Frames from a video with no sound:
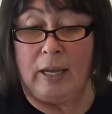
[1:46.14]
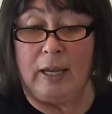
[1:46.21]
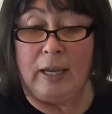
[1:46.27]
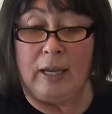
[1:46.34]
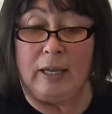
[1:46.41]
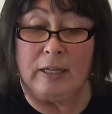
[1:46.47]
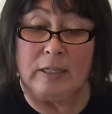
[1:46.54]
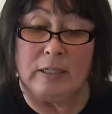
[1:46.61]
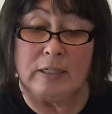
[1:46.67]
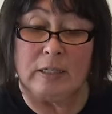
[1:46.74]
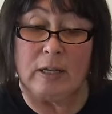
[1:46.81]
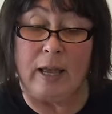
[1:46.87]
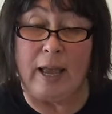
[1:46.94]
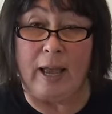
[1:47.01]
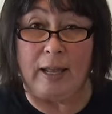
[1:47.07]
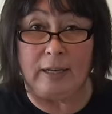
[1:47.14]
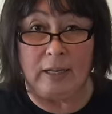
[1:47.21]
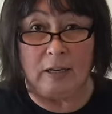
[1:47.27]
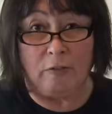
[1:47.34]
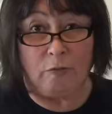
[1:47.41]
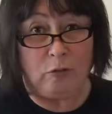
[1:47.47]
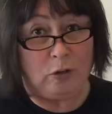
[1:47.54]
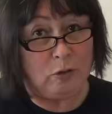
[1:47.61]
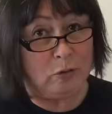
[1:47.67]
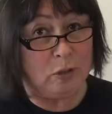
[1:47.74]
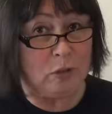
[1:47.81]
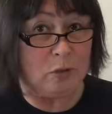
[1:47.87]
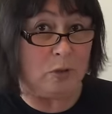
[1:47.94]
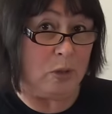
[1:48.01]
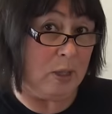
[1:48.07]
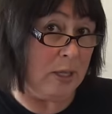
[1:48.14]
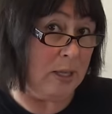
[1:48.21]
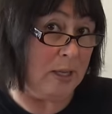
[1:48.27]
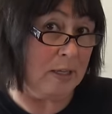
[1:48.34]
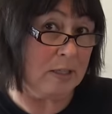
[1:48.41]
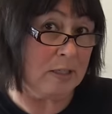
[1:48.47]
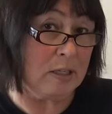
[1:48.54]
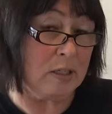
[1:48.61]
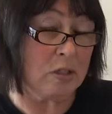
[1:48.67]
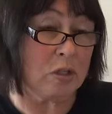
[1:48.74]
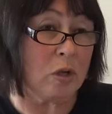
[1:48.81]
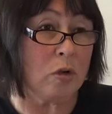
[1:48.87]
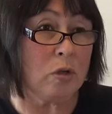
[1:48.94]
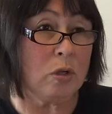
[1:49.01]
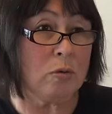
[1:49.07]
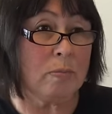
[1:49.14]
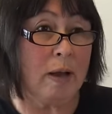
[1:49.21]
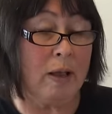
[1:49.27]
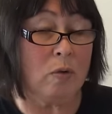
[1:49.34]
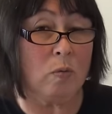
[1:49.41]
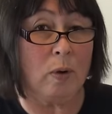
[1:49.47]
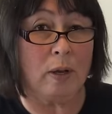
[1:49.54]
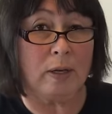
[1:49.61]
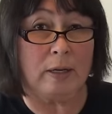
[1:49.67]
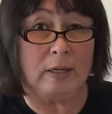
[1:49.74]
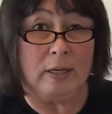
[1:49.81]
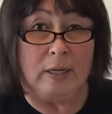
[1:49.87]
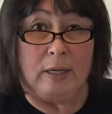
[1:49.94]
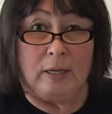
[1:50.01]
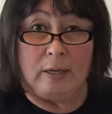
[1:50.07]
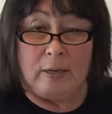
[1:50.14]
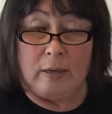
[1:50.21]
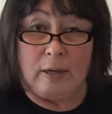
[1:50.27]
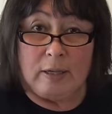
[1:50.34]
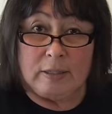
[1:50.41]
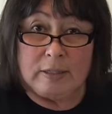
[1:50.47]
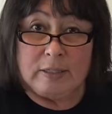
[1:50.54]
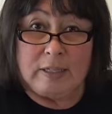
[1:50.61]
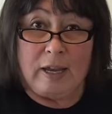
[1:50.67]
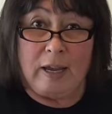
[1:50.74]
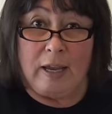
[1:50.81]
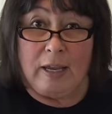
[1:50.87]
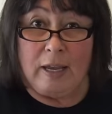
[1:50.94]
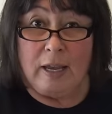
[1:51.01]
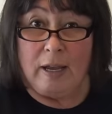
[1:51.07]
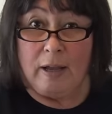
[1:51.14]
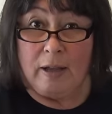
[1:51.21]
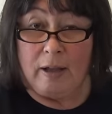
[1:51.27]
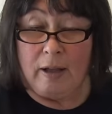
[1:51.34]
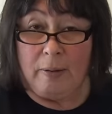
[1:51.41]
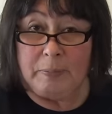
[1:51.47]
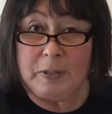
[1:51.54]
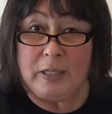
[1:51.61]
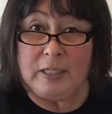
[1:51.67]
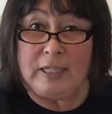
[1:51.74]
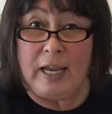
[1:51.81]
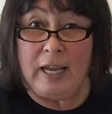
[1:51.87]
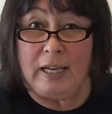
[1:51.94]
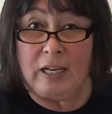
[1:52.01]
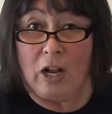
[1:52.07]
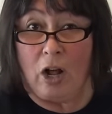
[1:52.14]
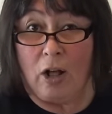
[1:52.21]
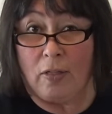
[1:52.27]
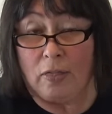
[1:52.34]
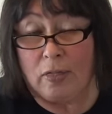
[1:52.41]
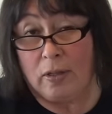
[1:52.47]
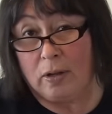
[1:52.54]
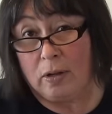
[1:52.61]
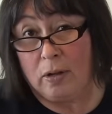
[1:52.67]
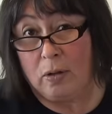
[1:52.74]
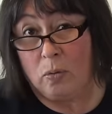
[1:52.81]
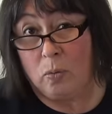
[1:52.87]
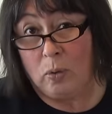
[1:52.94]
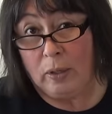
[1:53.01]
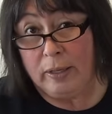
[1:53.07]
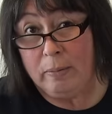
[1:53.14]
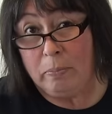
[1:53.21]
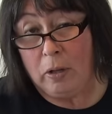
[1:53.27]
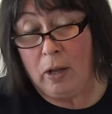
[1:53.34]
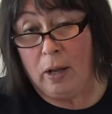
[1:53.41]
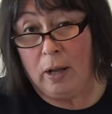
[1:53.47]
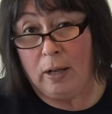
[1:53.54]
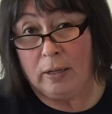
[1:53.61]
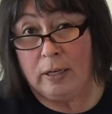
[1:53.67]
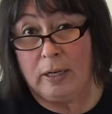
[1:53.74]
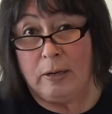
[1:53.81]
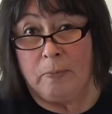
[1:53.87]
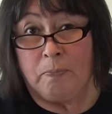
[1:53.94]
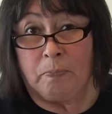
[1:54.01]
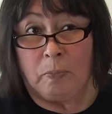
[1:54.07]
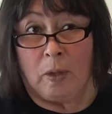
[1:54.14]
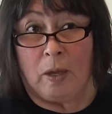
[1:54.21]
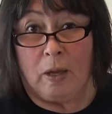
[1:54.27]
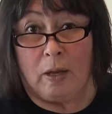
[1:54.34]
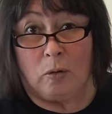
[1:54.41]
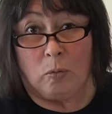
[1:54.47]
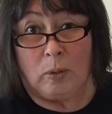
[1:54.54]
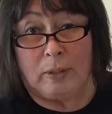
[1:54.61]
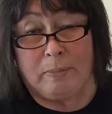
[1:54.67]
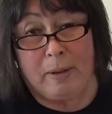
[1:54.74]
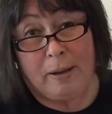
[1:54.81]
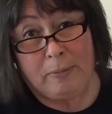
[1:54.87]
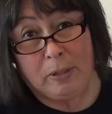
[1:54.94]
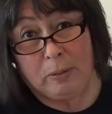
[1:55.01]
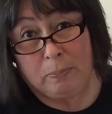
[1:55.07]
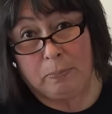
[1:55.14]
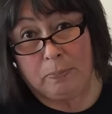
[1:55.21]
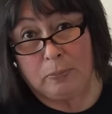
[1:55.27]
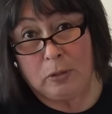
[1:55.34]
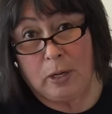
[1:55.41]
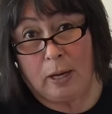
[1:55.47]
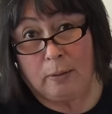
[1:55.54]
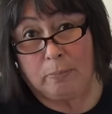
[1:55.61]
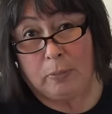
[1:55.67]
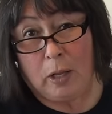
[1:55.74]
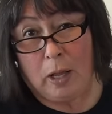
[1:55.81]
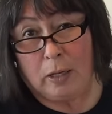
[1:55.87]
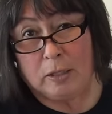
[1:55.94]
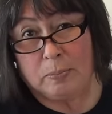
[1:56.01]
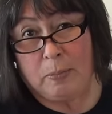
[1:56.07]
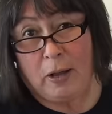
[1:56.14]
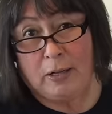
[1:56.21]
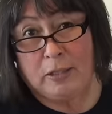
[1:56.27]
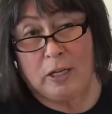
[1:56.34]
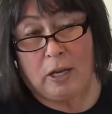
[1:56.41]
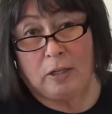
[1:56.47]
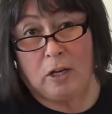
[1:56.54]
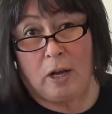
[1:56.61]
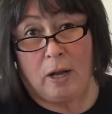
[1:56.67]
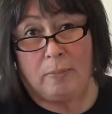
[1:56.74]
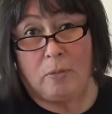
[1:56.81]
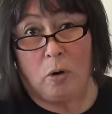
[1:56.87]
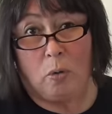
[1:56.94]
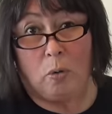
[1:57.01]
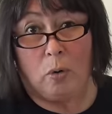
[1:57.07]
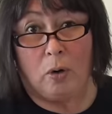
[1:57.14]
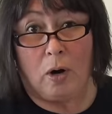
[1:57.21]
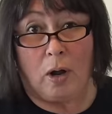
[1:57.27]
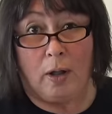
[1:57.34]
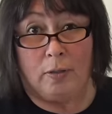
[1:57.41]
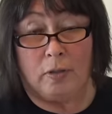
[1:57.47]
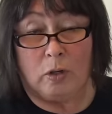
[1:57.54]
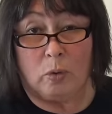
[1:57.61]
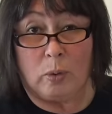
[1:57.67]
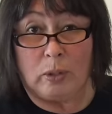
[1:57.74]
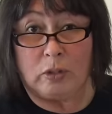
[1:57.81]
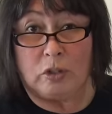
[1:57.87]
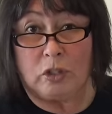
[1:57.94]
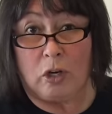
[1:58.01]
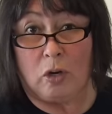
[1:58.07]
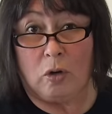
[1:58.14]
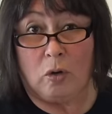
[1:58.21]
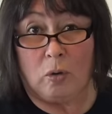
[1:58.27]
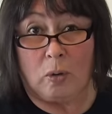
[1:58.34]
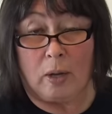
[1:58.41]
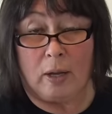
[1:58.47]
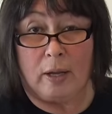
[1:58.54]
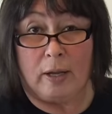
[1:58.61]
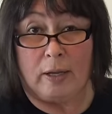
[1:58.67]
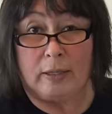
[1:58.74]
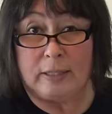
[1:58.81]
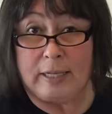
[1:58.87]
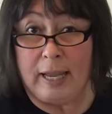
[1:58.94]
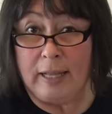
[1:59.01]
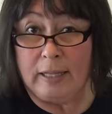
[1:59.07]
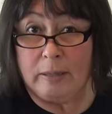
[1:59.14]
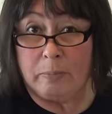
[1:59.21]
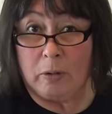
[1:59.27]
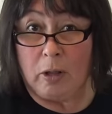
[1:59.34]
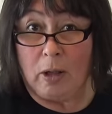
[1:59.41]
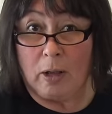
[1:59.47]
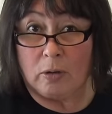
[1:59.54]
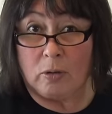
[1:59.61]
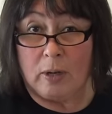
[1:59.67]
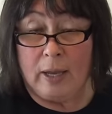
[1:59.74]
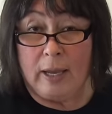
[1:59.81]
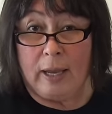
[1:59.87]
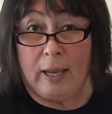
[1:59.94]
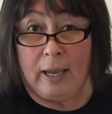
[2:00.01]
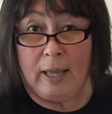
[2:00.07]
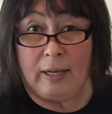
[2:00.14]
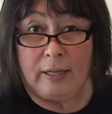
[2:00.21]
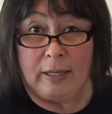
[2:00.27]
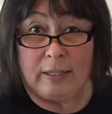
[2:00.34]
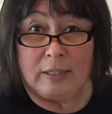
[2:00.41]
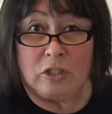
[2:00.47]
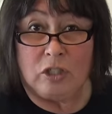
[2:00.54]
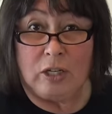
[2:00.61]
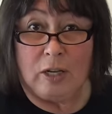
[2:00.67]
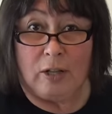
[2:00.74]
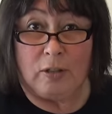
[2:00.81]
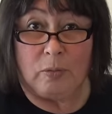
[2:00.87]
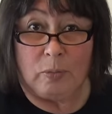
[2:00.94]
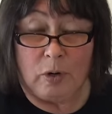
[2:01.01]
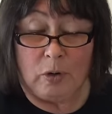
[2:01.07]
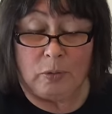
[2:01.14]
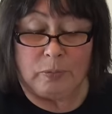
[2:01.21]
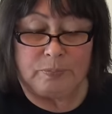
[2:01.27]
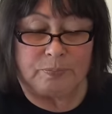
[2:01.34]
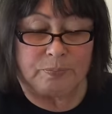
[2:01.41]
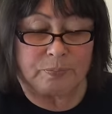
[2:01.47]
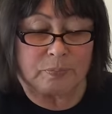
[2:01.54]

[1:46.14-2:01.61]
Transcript: and adding a few new things. So you might want to uh, stay up to date on the Woolly blog, uh, woollymammoth.blogspot.com, or on the Quilt Show uh, daily blog, Anna and G on the Road.